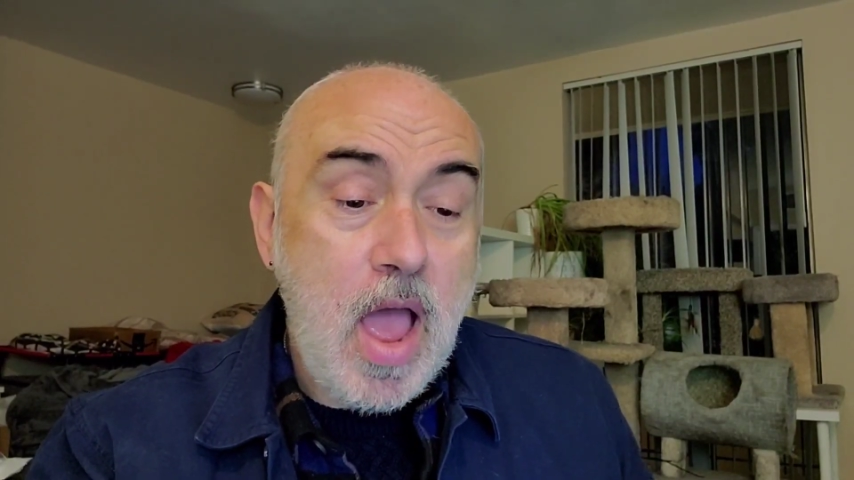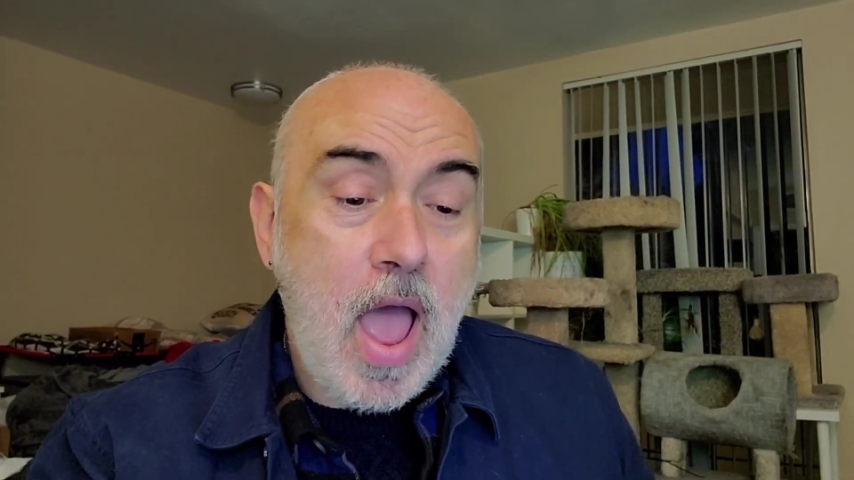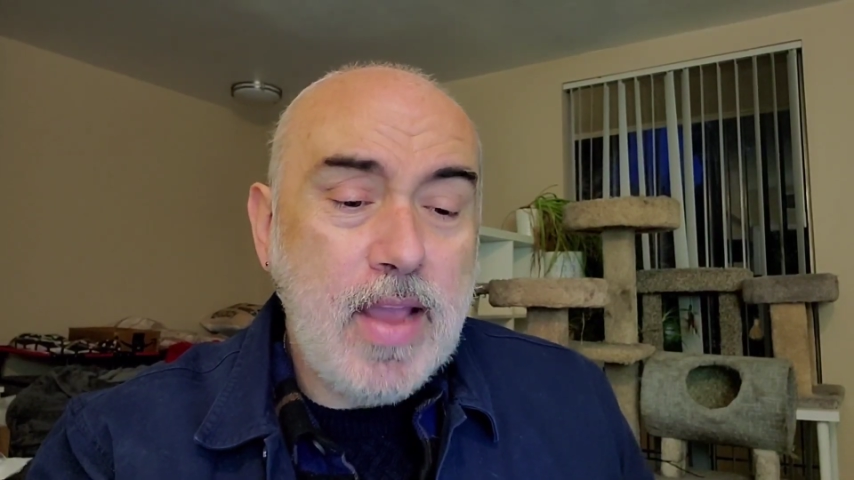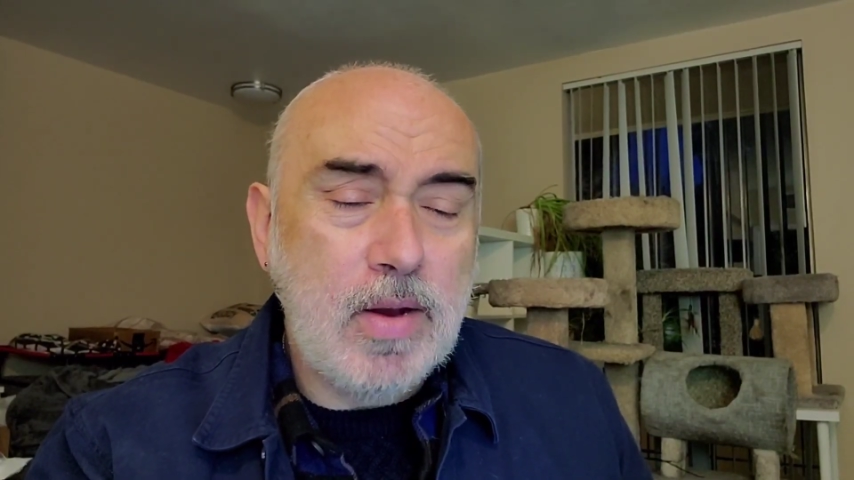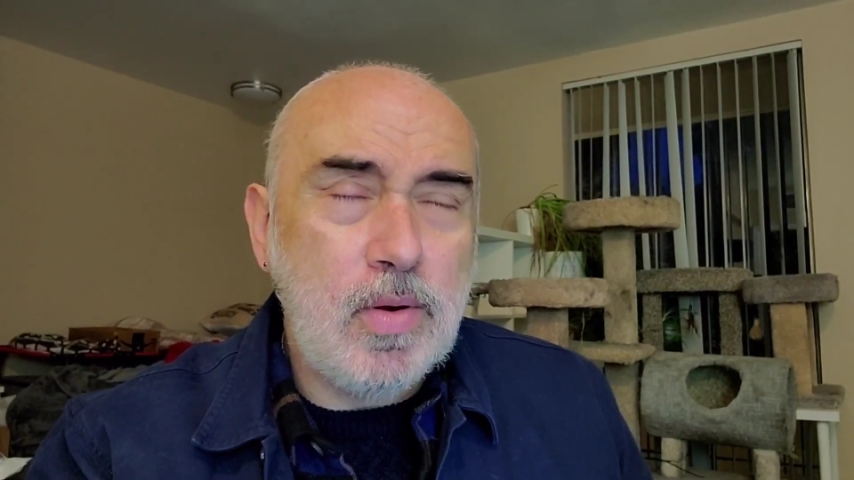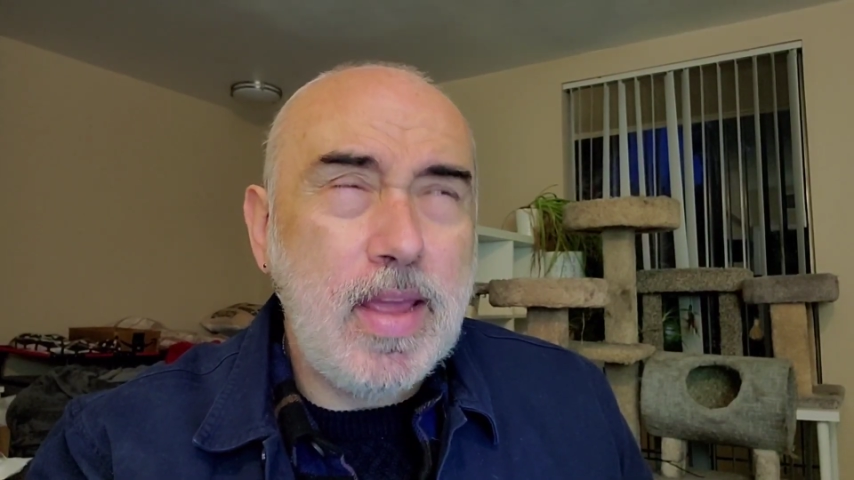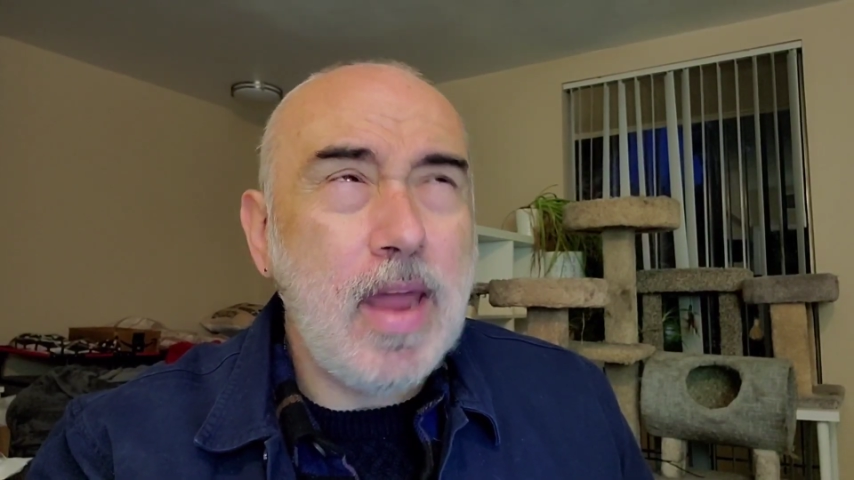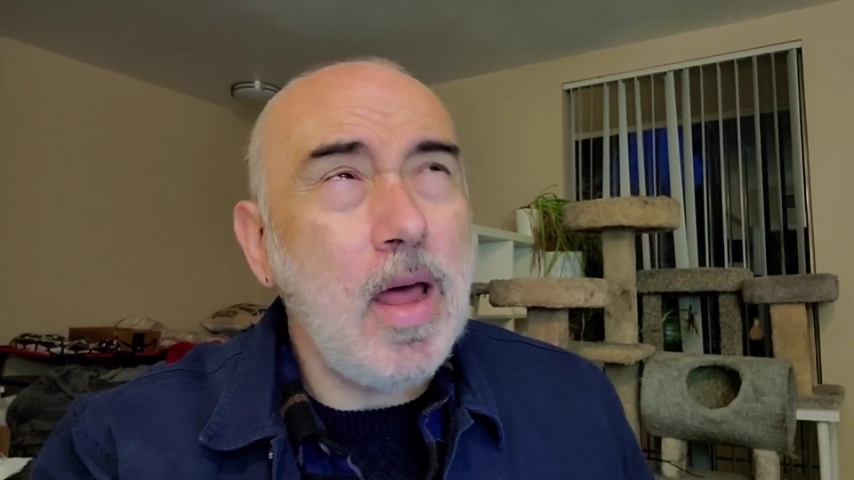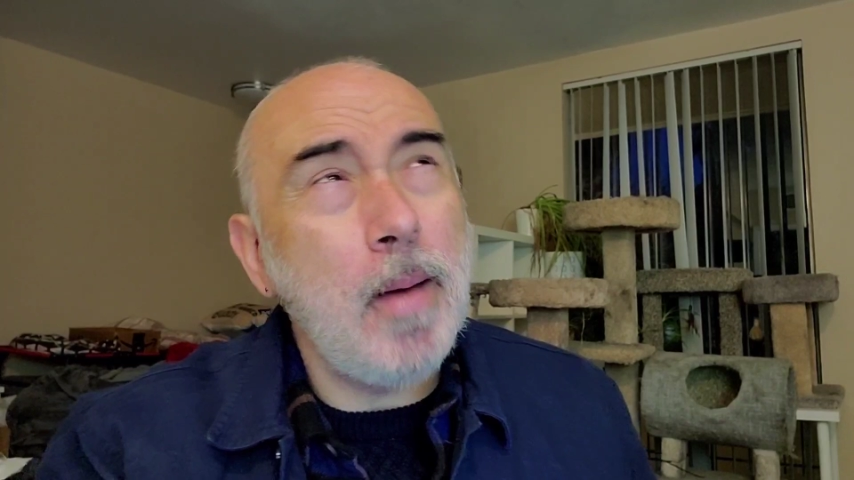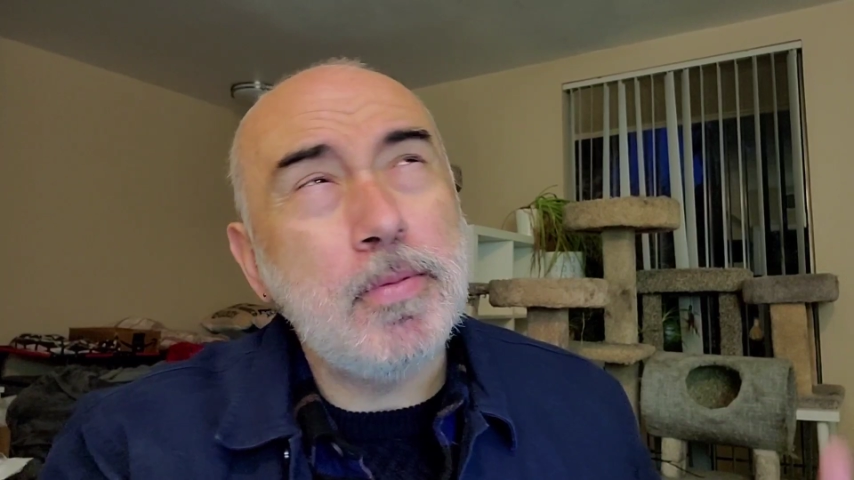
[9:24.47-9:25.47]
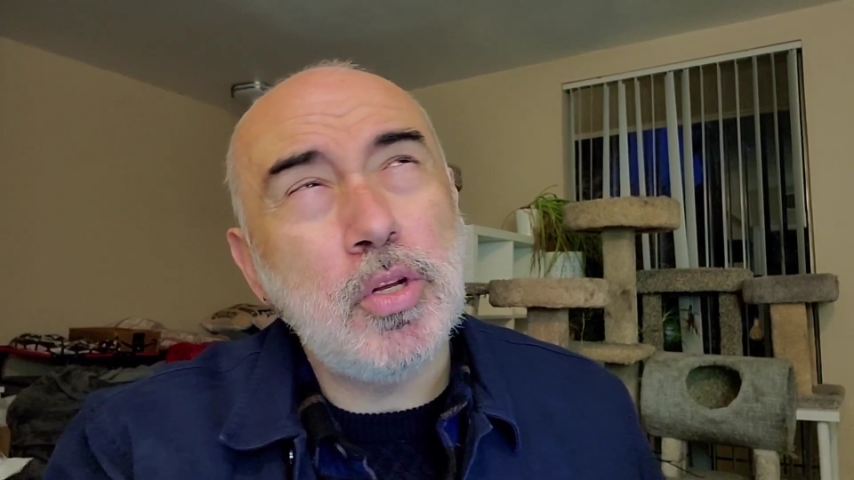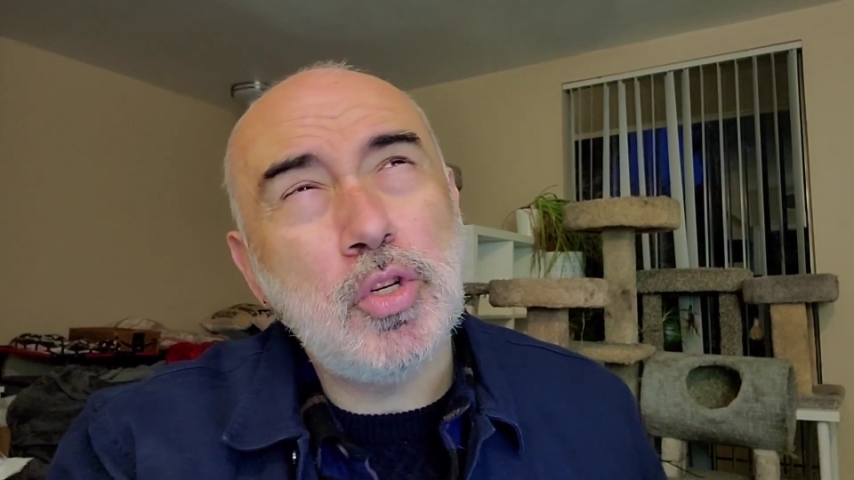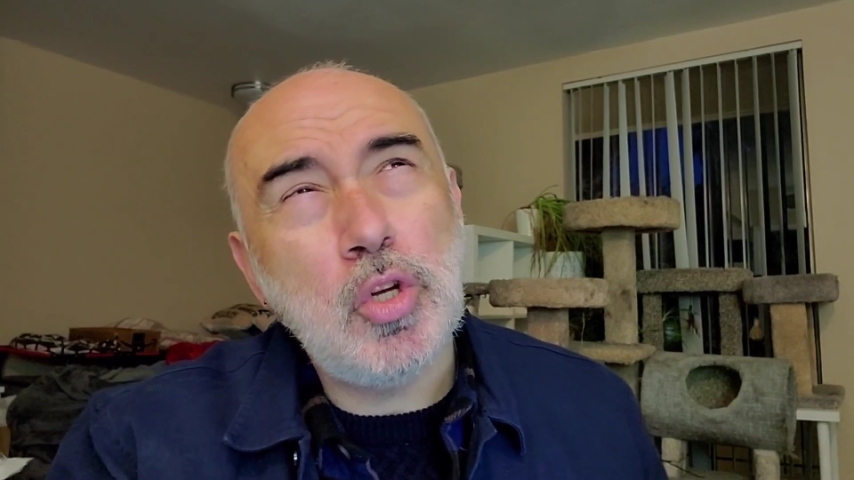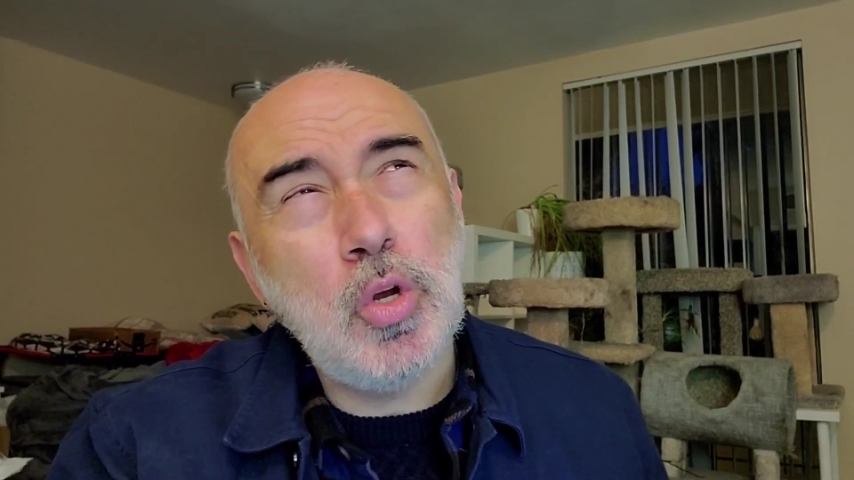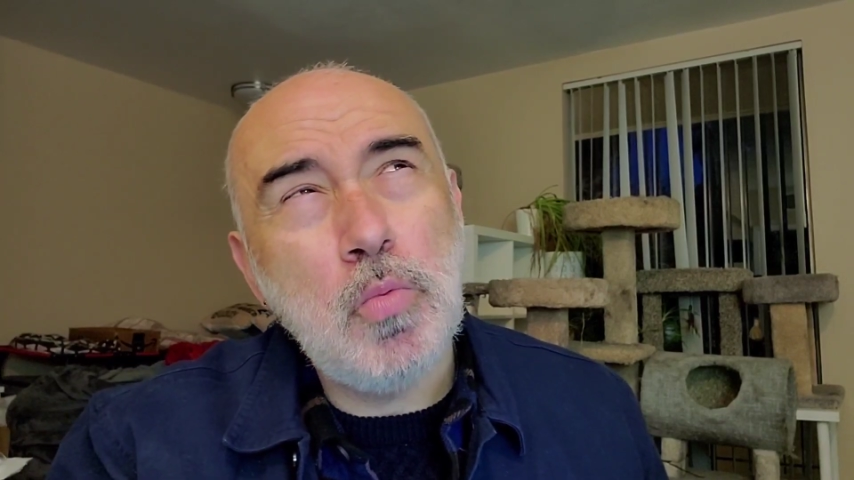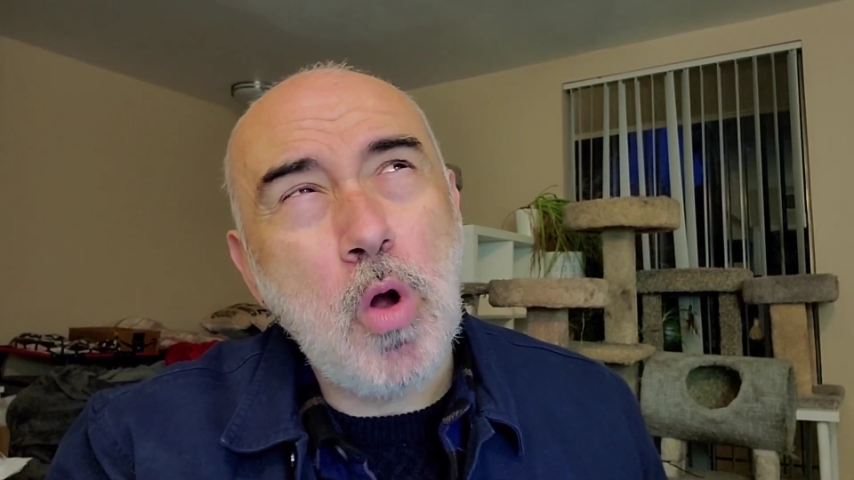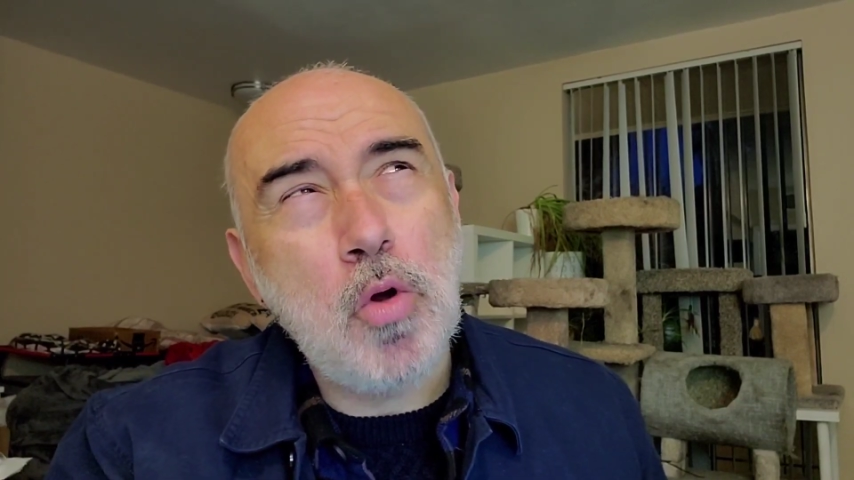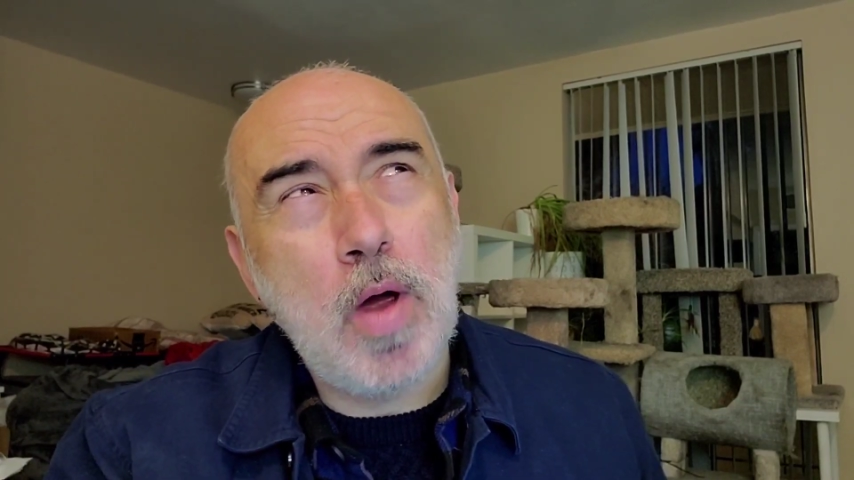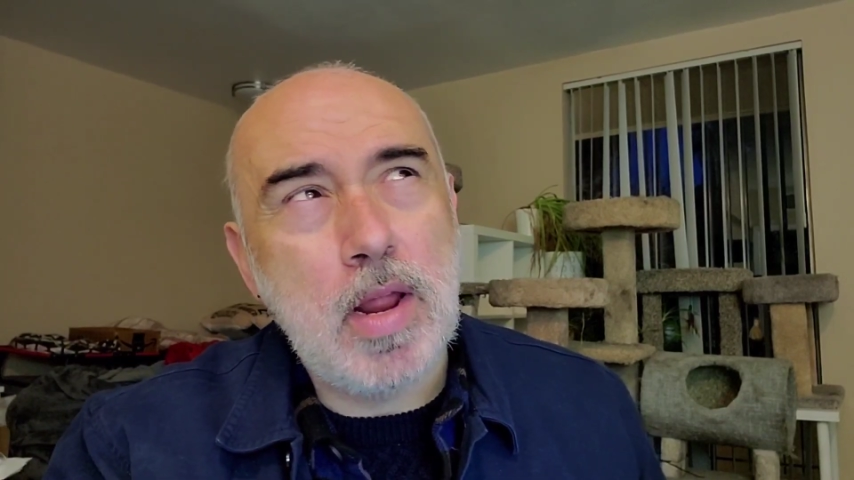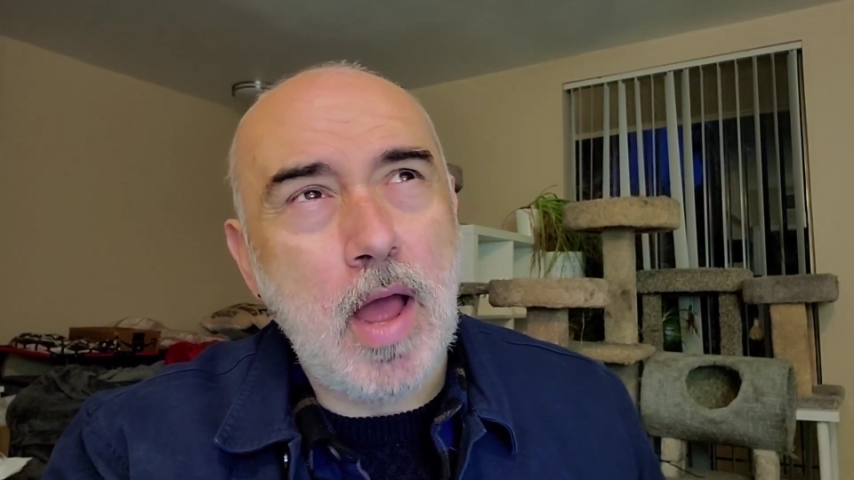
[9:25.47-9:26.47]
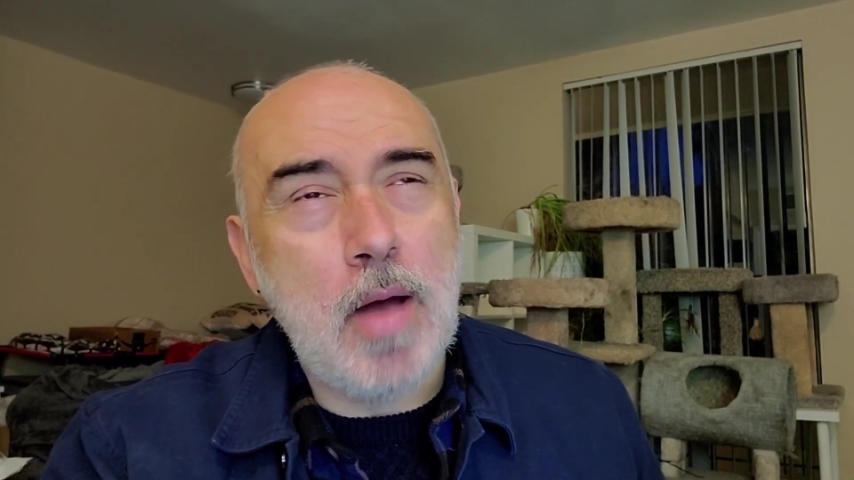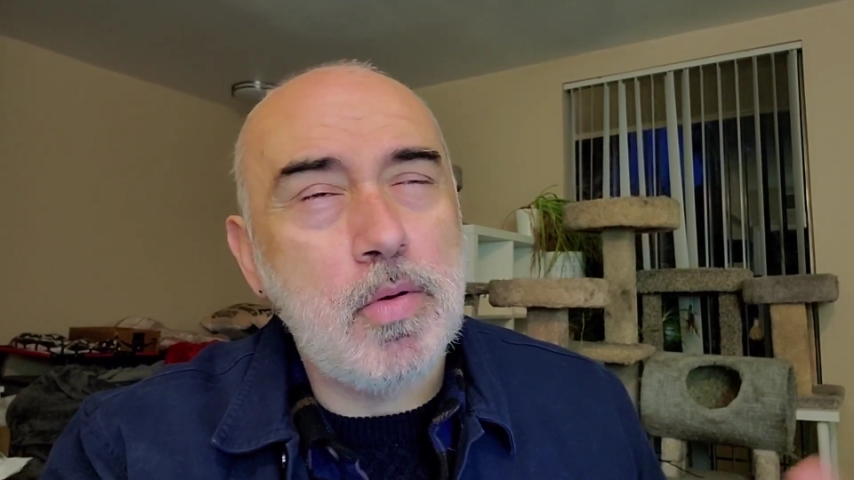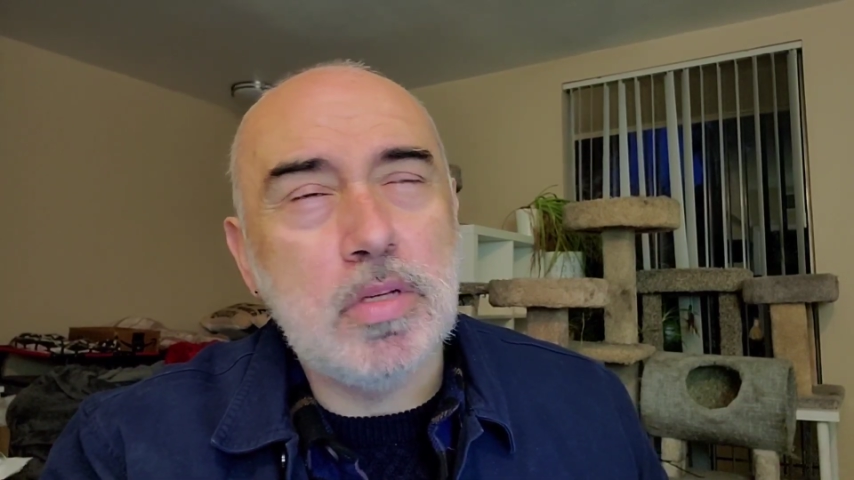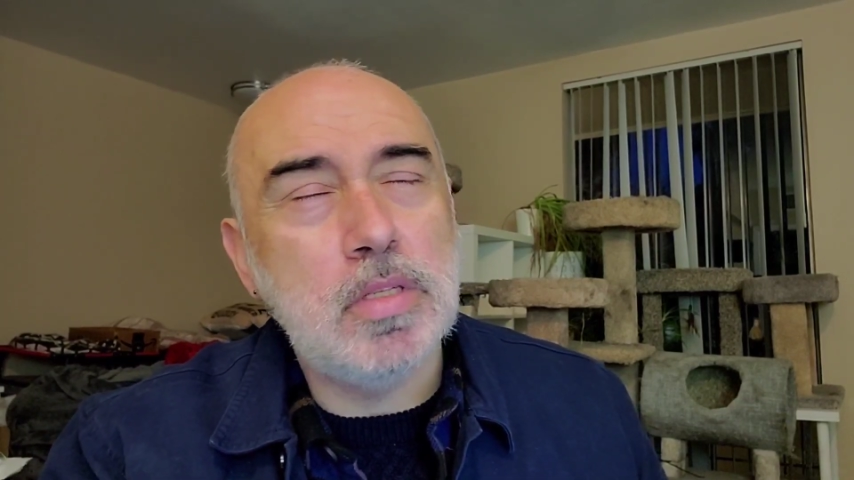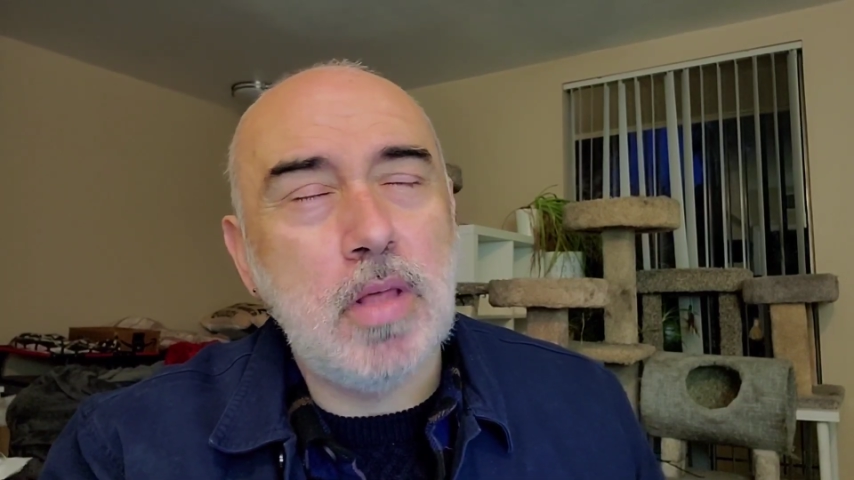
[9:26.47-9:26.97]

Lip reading: I can get up to two more credit hours